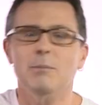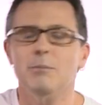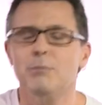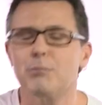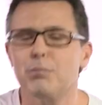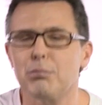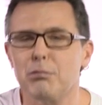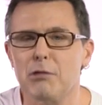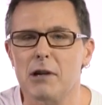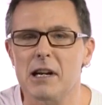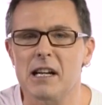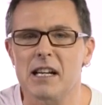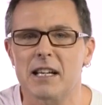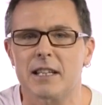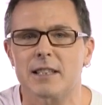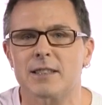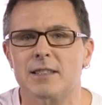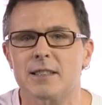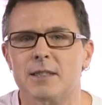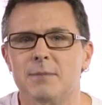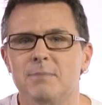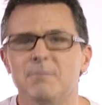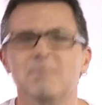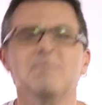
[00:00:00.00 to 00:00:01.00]

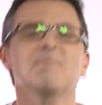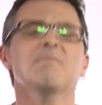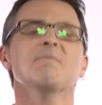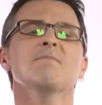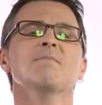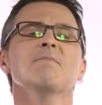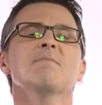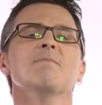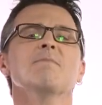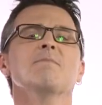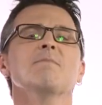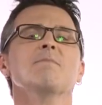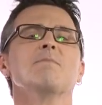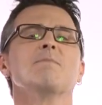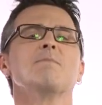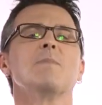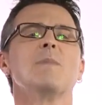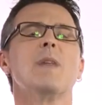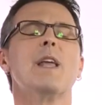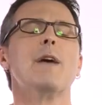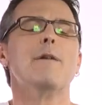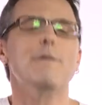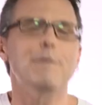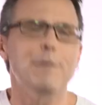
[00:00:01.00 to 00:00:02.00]
Brilliant.
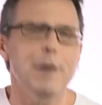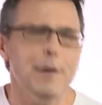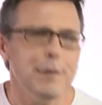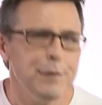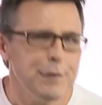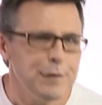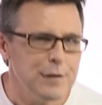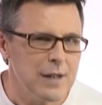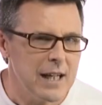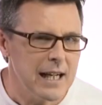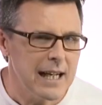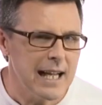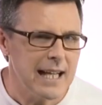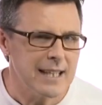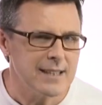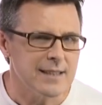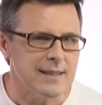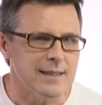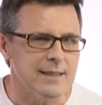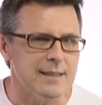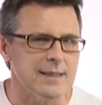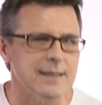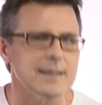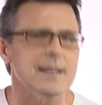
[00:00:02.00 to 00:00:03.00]
50
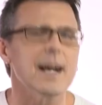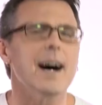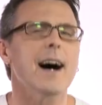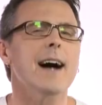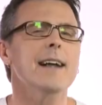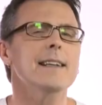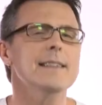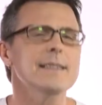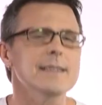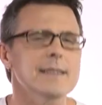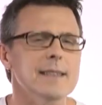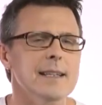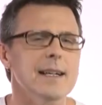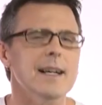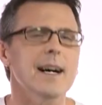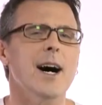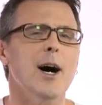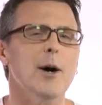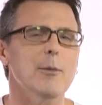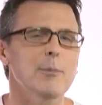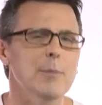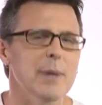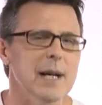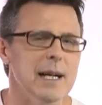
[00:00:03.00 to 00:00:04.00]
lessons under
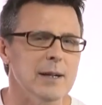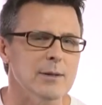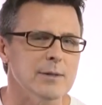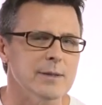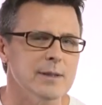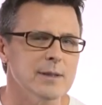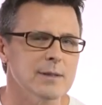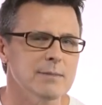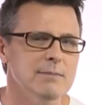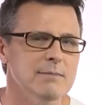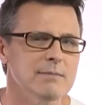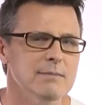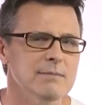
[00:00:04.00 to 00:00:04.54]
our belt.